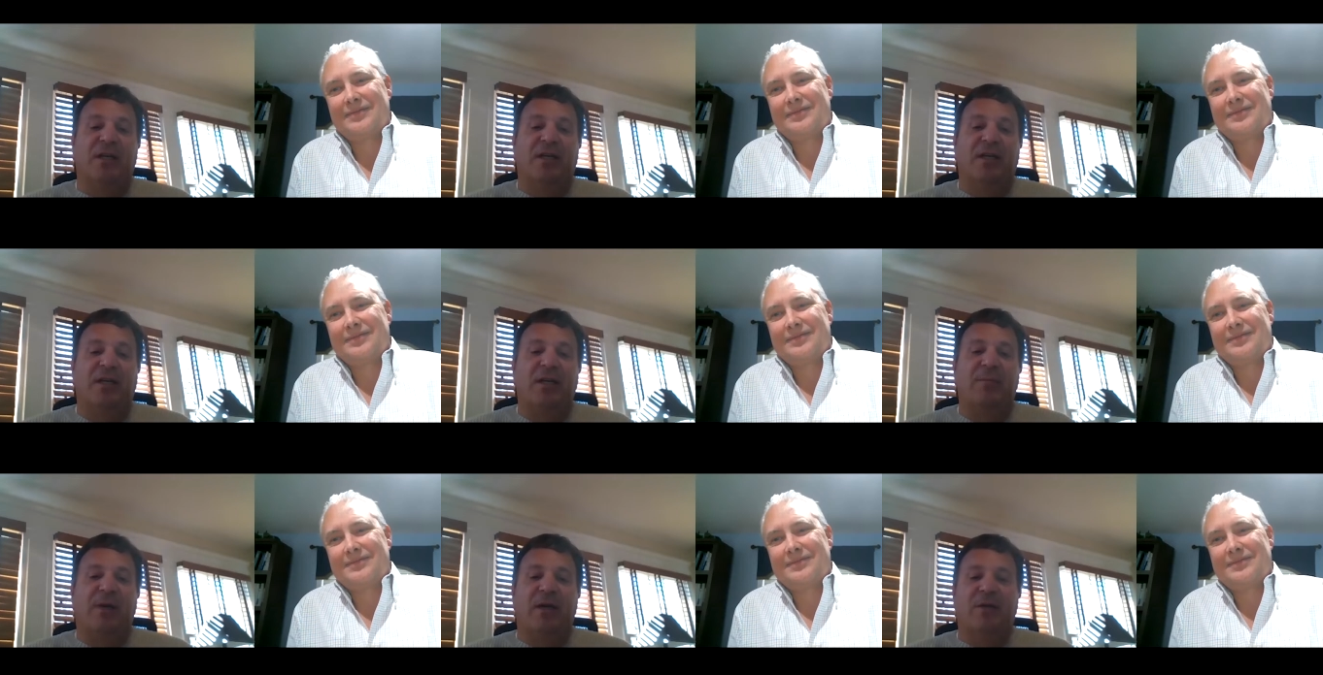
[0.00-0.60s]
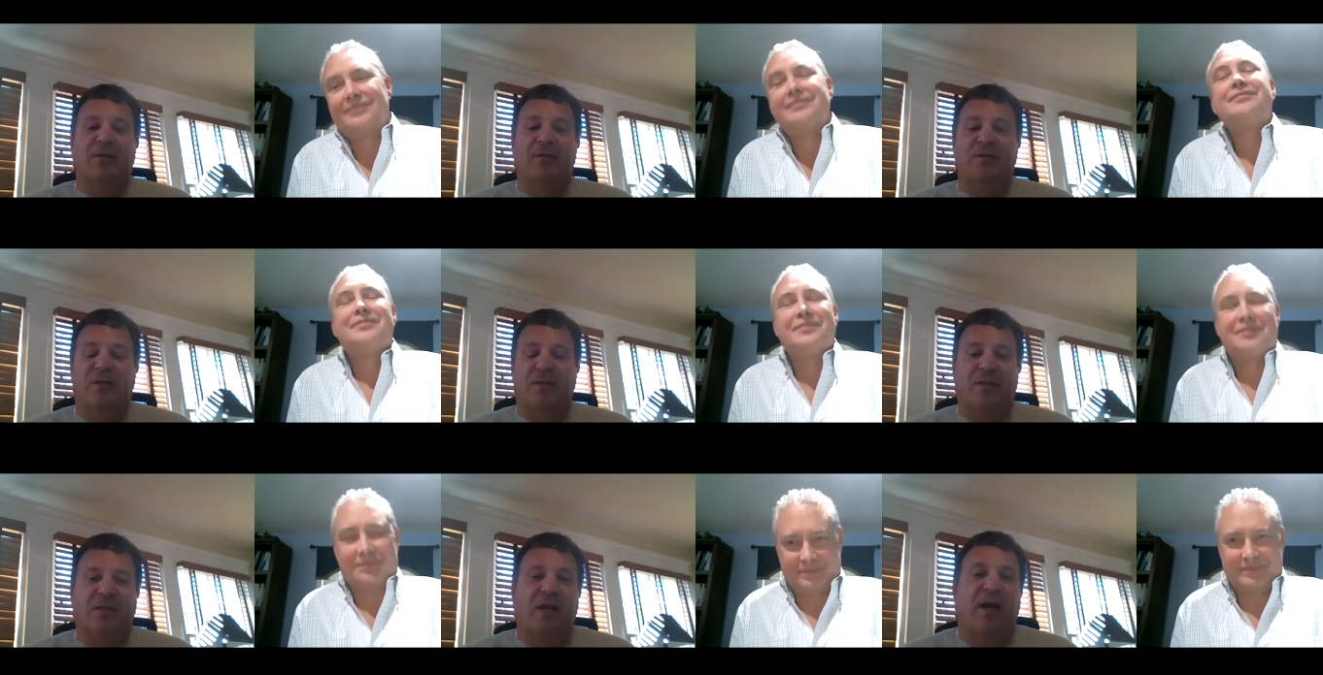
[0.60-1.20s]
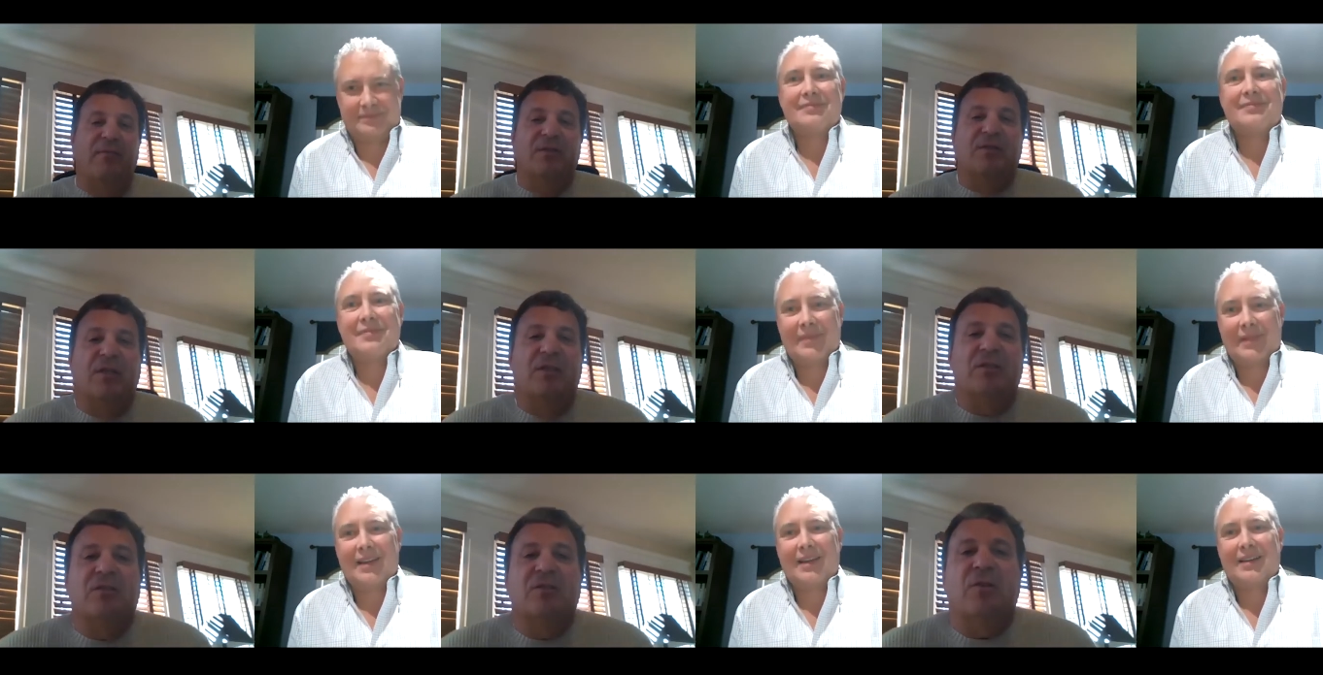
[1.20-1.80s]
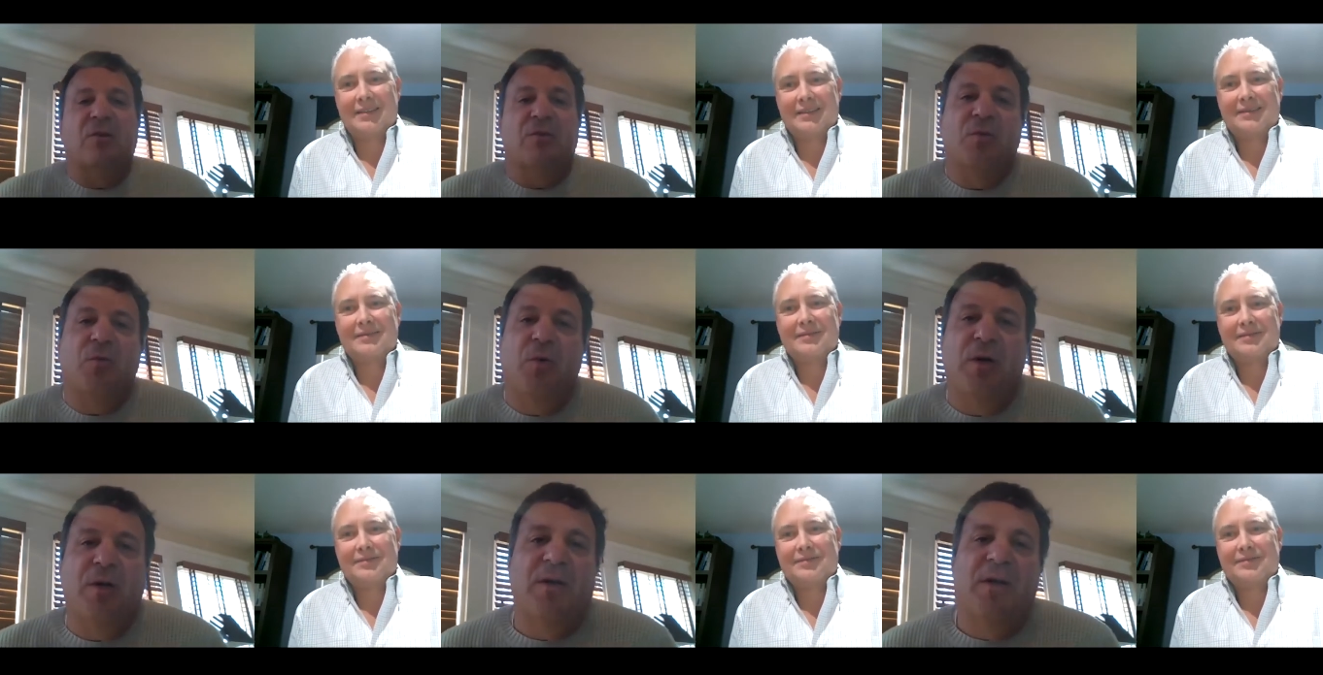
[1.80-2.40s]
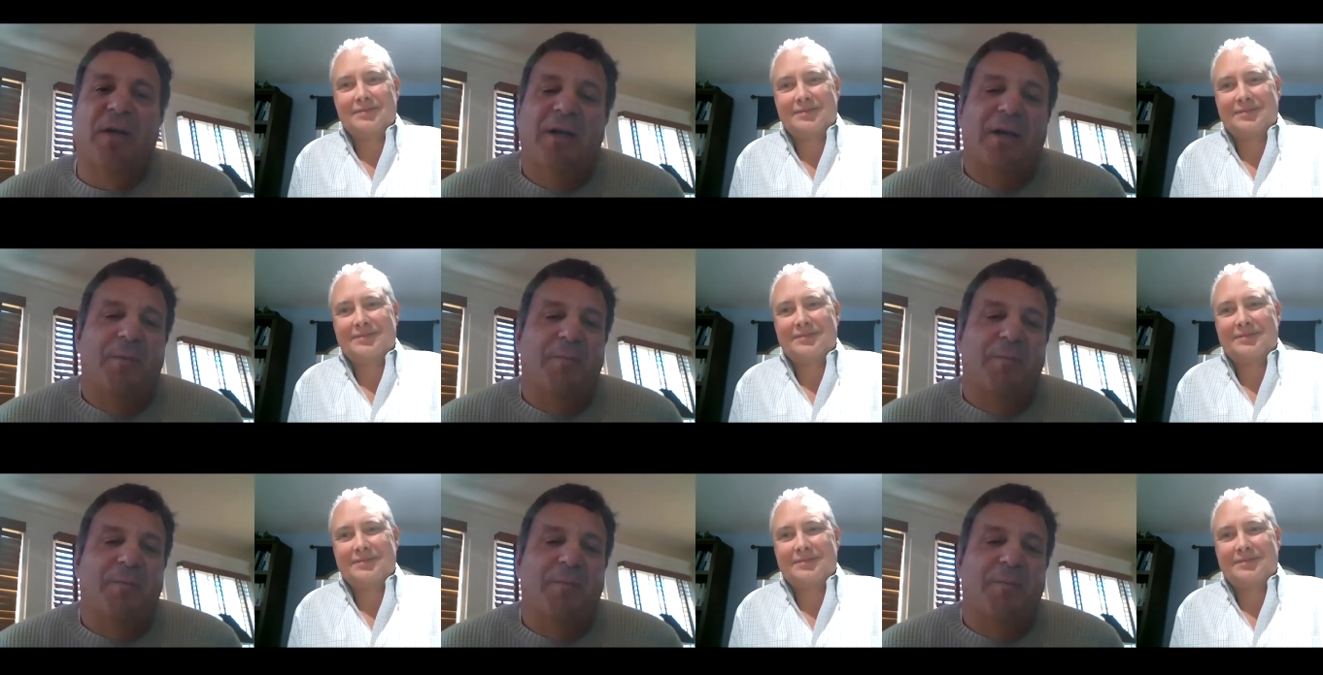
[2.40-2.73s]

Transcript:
Speaker 1: emails and conversations on Twitter,